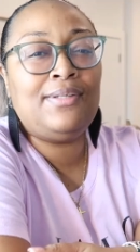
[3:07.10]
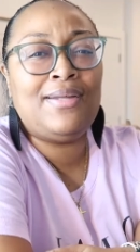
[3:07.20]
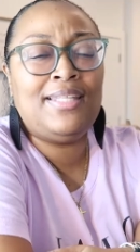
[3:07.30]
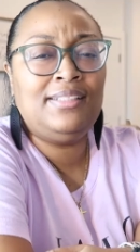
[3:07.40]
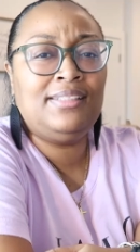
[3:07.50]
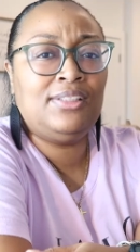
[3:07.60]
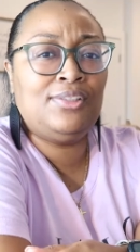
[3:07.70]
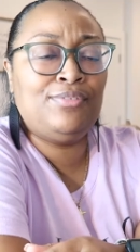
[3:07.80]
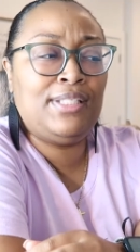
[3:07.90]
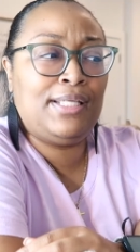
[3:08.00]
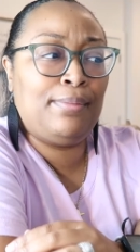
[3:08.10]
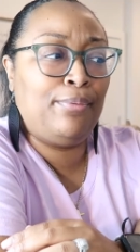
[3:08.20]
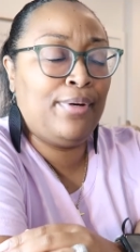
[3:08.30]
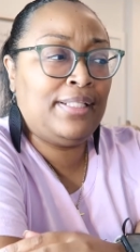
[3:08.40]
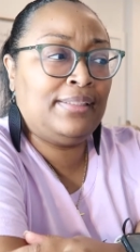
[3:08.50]
so I think this is really
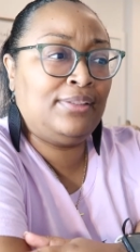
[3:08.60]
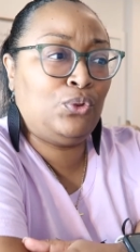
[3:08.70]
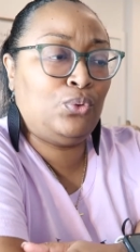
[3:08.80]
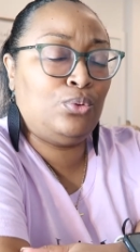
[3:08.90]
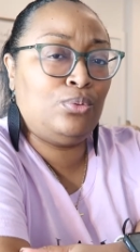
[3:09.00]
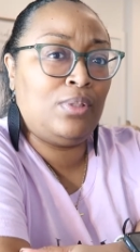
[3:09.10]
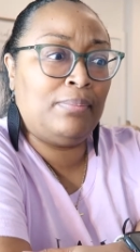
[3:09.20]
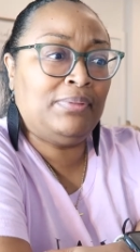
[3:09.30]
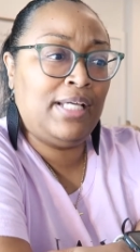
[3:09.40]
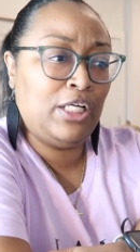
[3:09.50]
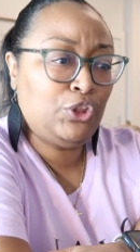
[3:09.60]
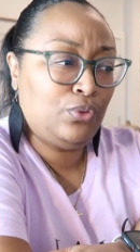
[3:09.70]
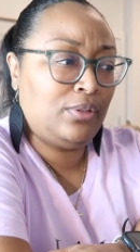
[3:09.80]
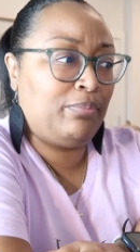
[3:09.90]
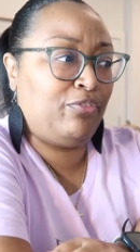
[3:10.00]
important to um, touch
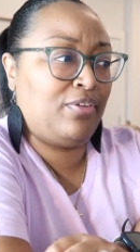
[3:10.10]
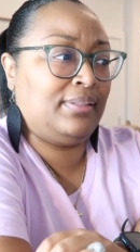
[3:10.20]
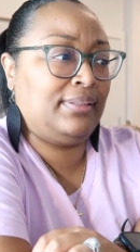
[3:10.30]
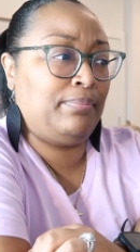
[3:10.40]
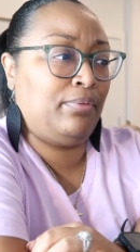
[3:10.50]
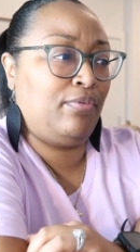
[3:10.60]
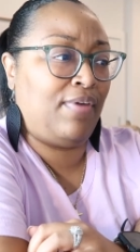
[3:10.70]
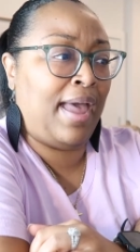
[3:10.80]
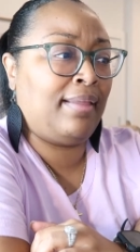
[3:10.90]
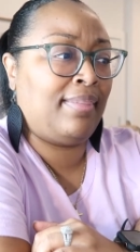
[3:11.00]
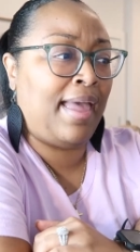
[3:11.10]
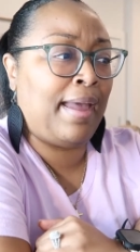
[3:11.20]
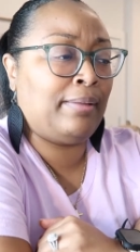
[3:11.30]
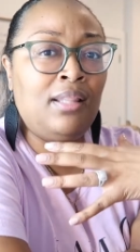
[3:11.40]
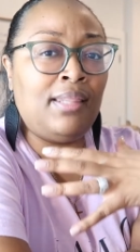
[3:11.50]
on for the simple fact
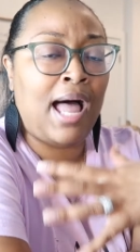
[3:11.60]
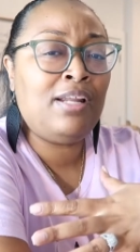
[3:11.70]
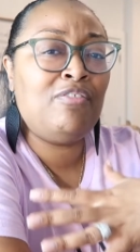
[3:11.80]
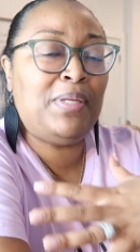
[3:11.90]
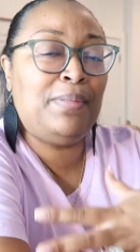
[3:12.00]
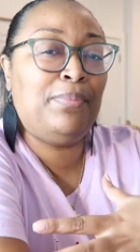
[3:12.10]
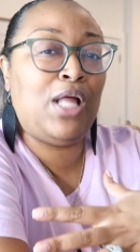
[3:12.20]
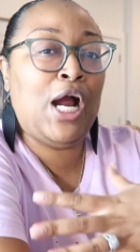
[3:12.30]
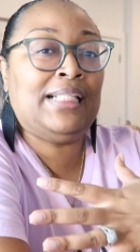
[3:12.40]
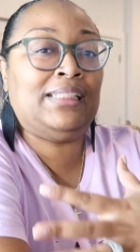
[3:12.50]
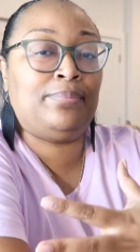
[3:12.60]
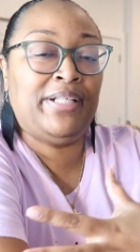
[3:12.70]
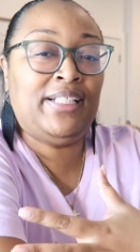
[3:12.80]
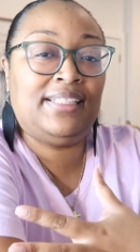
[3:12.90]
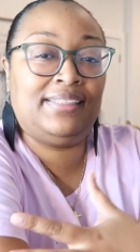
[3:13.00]
that a lot of people are
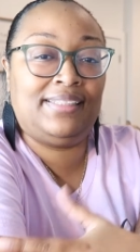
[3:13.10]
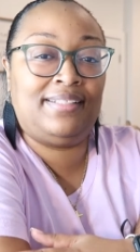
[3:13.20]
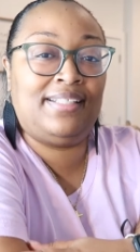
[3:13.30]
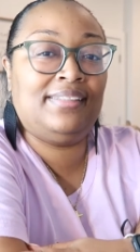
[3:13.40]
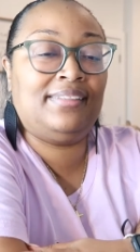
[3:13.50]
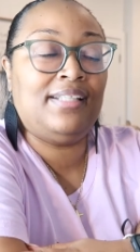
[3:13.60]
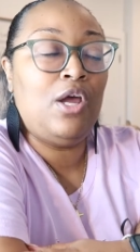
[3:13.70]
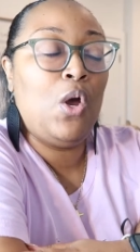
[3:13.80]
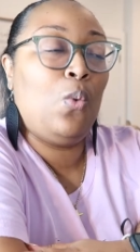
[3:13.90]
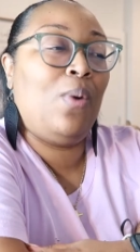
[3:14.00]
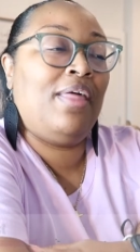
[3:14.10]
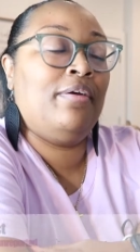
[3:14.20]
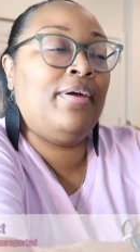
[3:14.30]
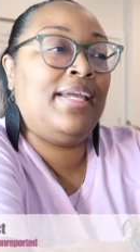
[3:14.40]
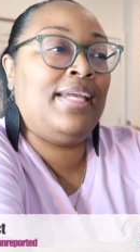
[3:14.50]
experiencing this
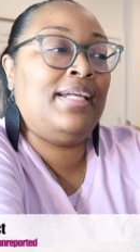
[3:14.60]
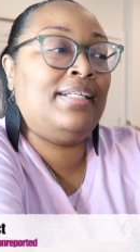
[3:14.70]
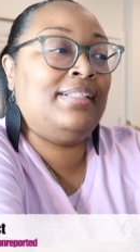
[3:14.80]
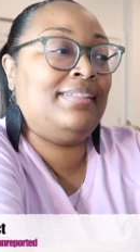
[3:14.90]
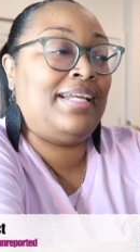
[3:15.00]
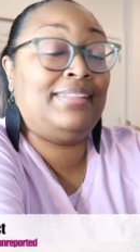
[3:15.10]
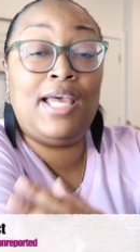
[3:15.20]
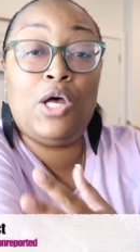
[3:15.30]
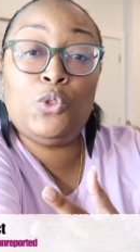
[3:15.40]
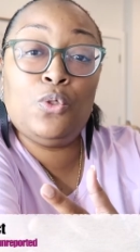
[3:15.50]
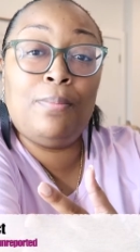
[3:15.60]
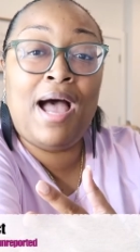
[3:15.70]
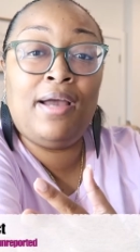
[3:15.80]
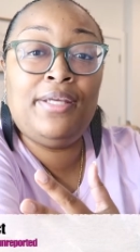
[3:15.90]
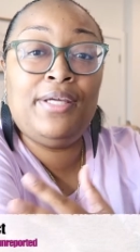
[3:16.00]
whether it they tell you
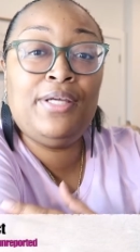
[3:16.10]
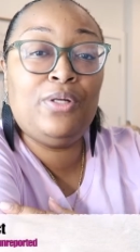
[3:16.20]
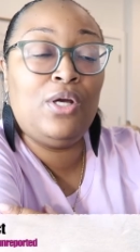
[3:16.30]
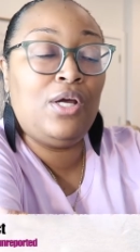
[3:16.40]
about it